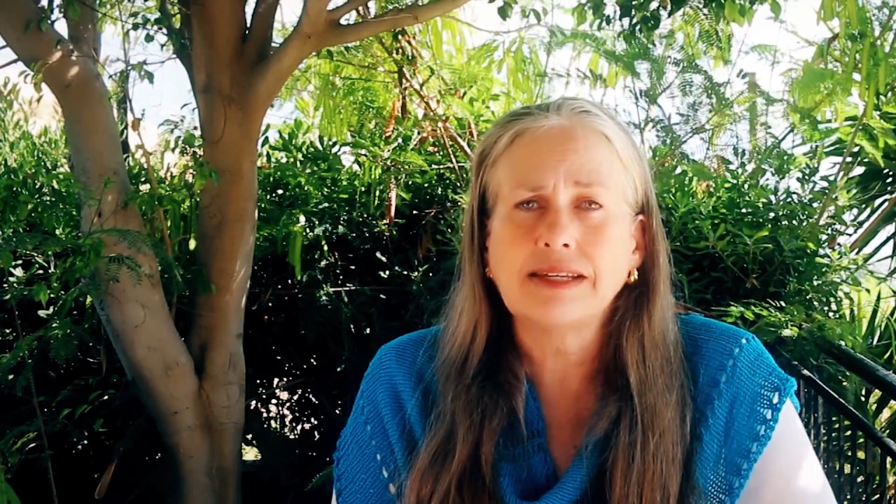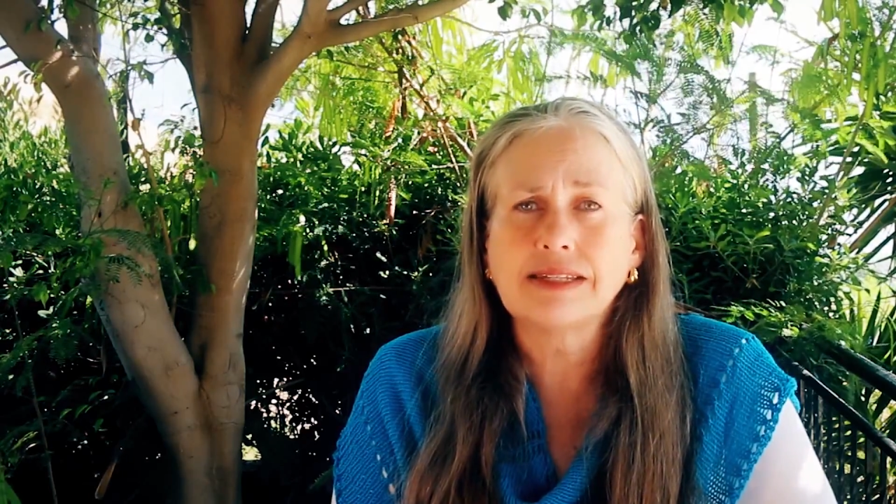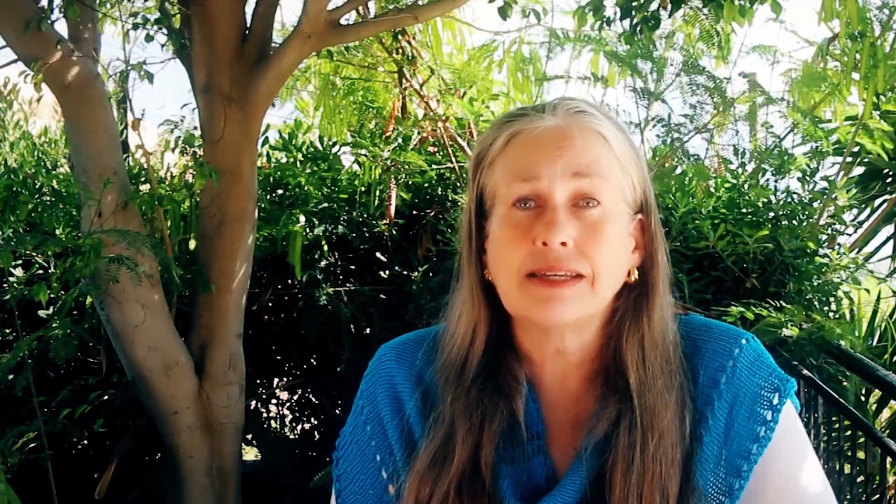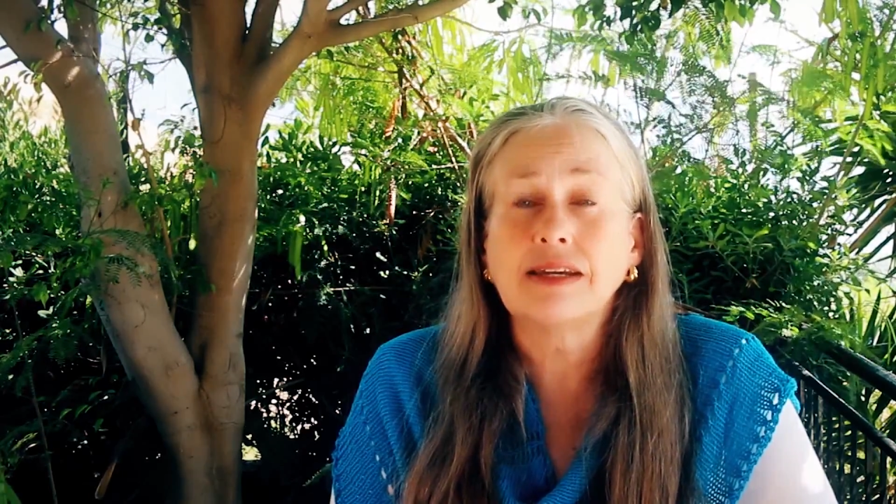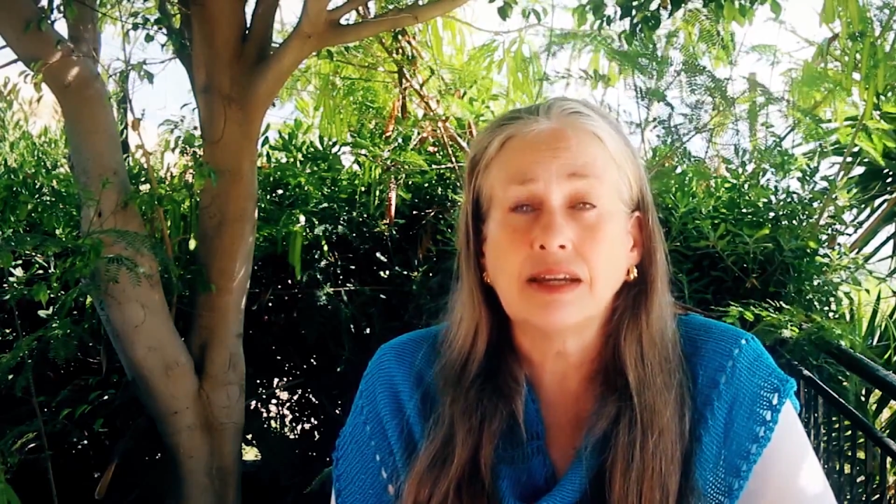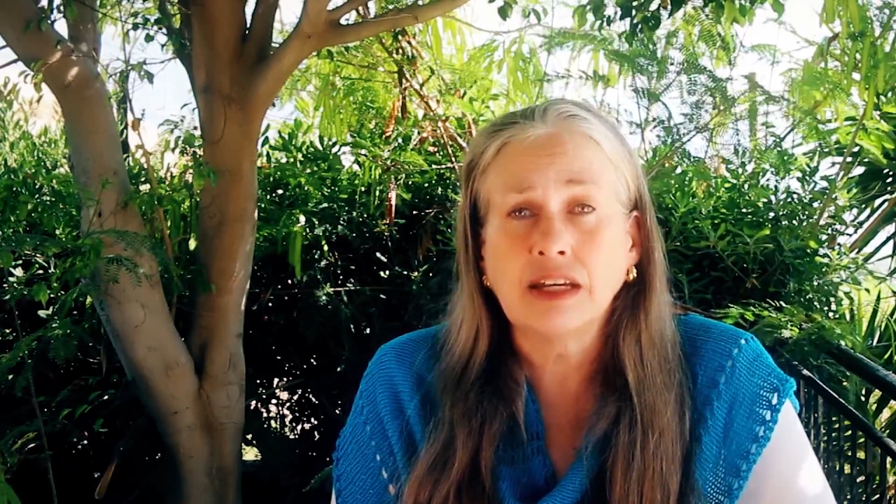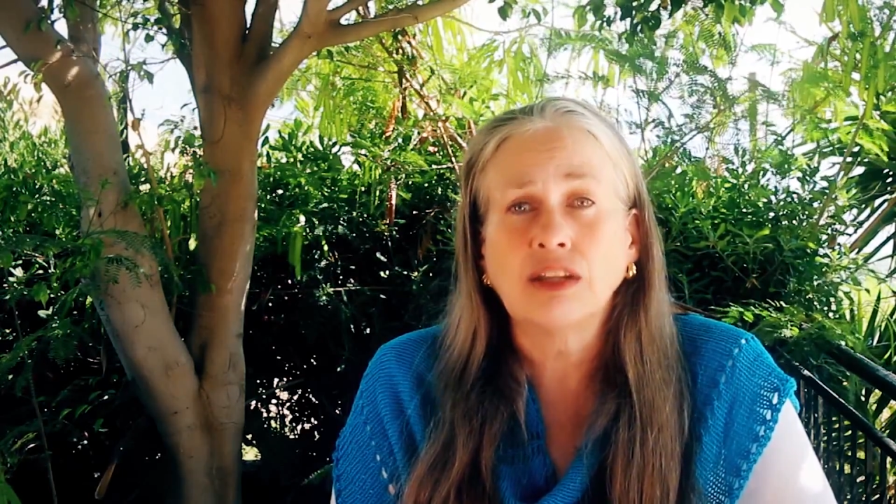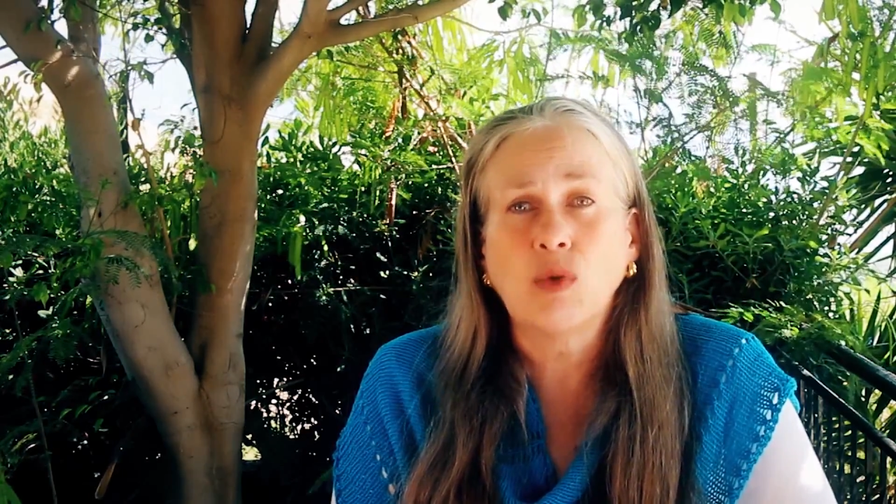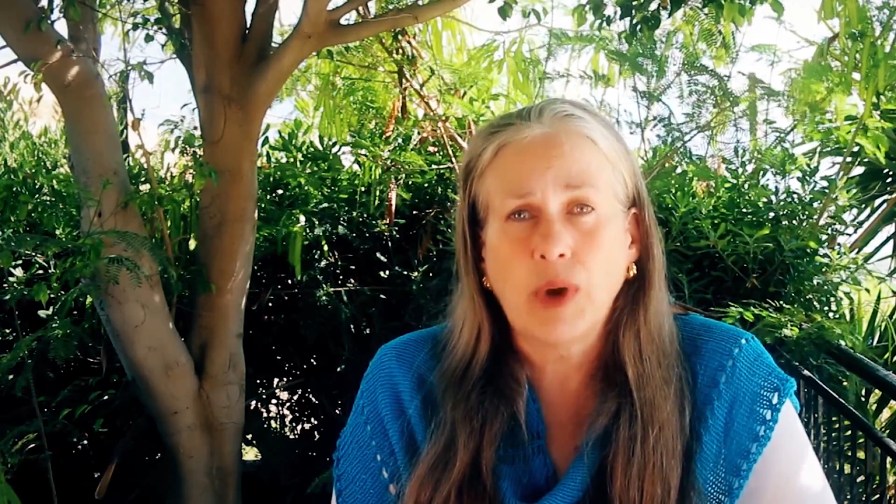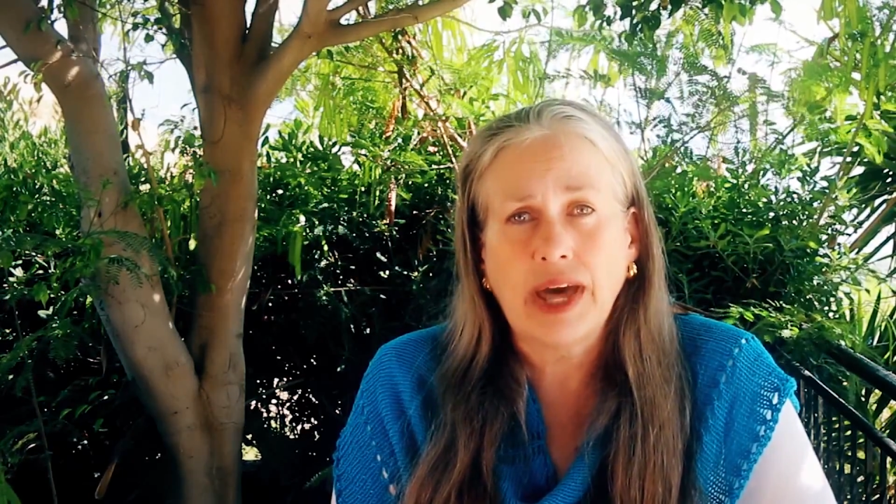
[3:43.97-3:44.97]
is getting
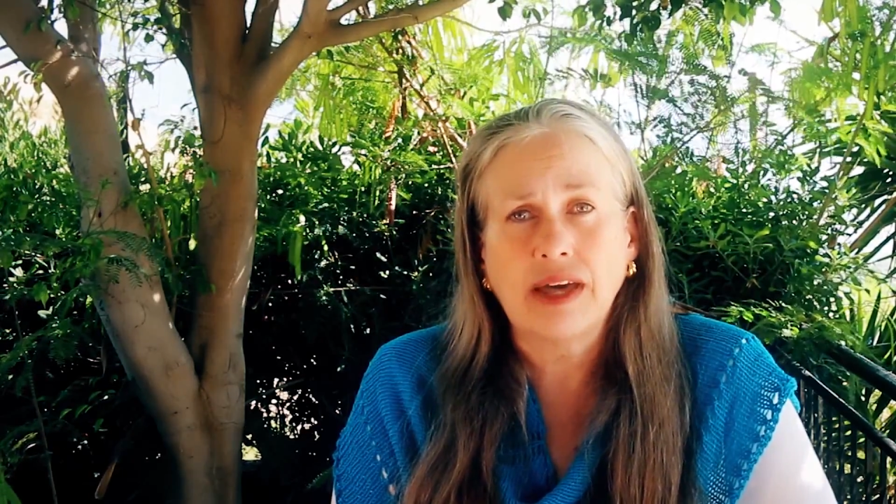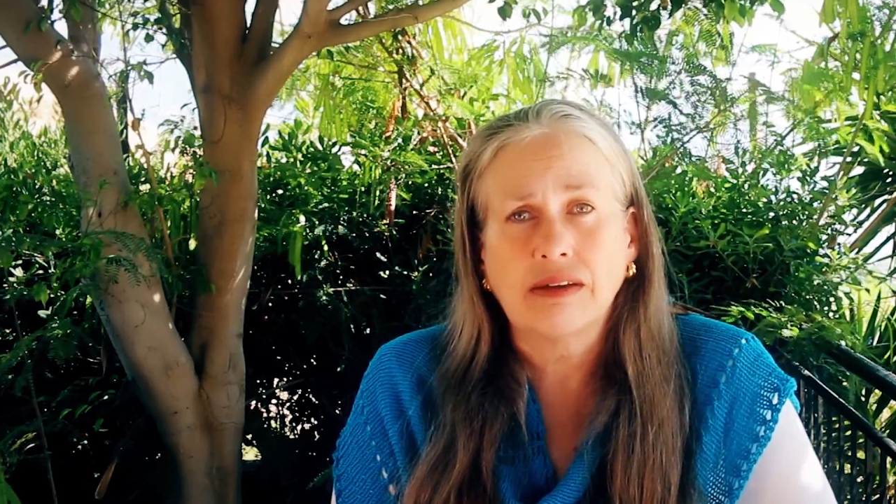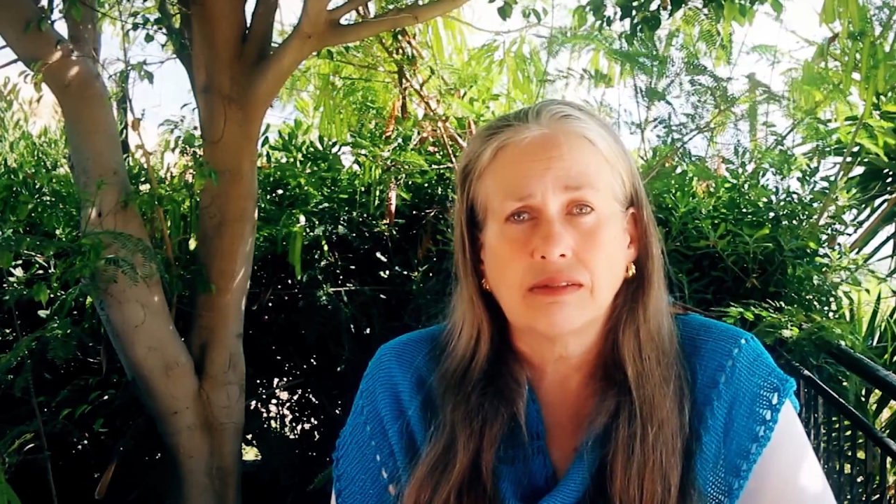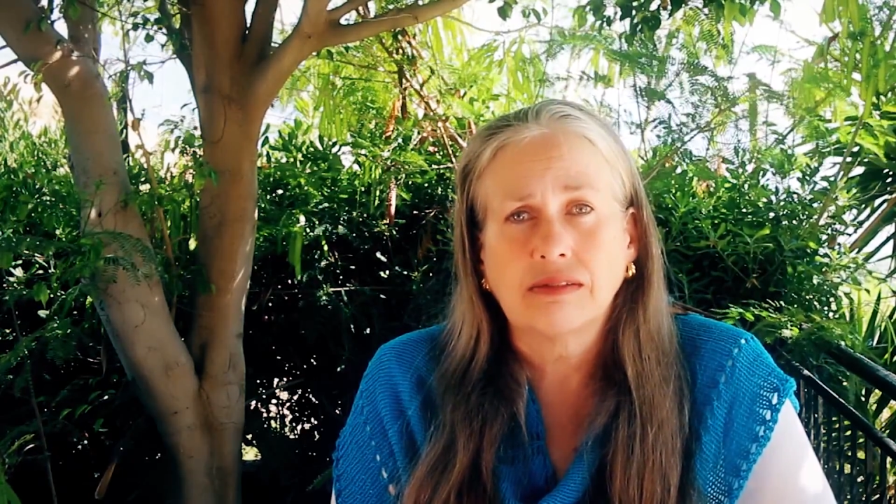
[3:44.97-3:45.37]
in the way